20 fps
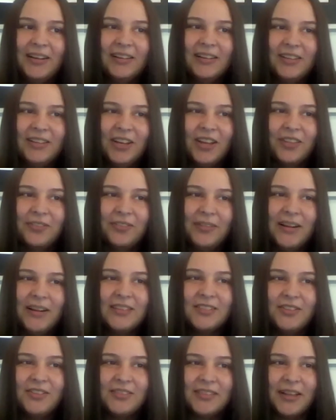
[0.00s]
yeah, the
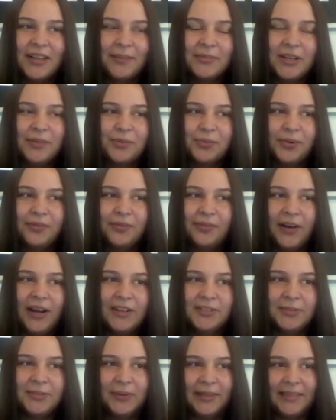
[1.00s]
rescues sometimes
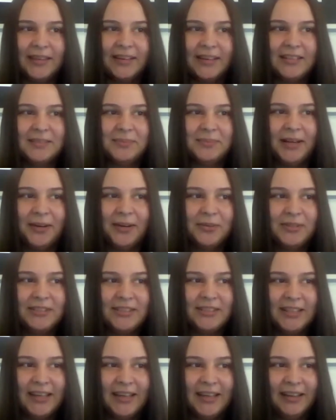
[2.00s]
provide you with things, but I would
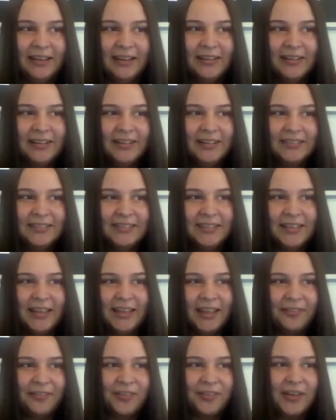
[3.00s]
say
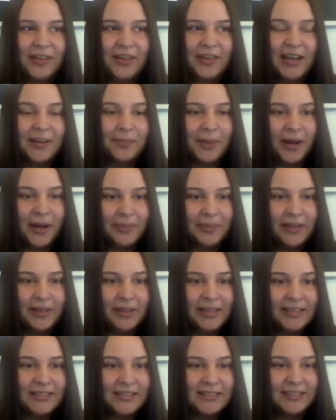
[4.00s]
if you're getting a
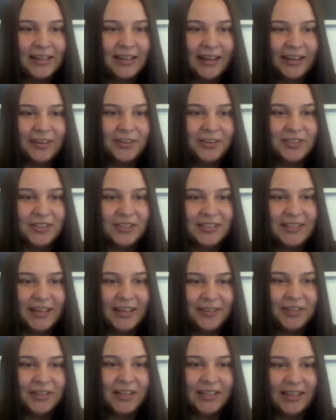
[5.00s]
puppies, like you should
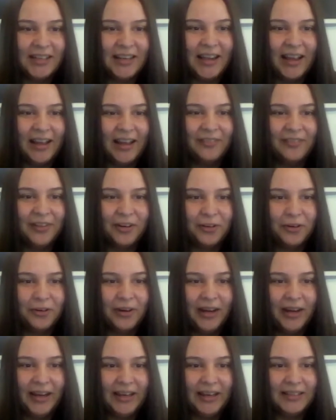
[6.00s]
definitely have a
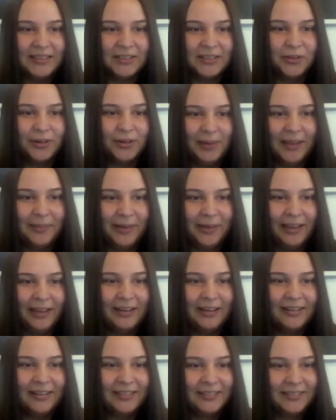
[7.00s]
crate or a
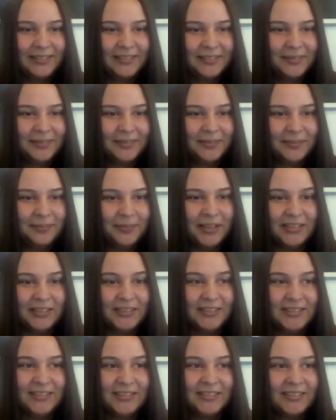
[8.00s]
playpen,
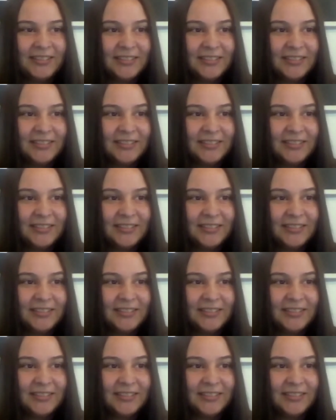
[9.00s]
because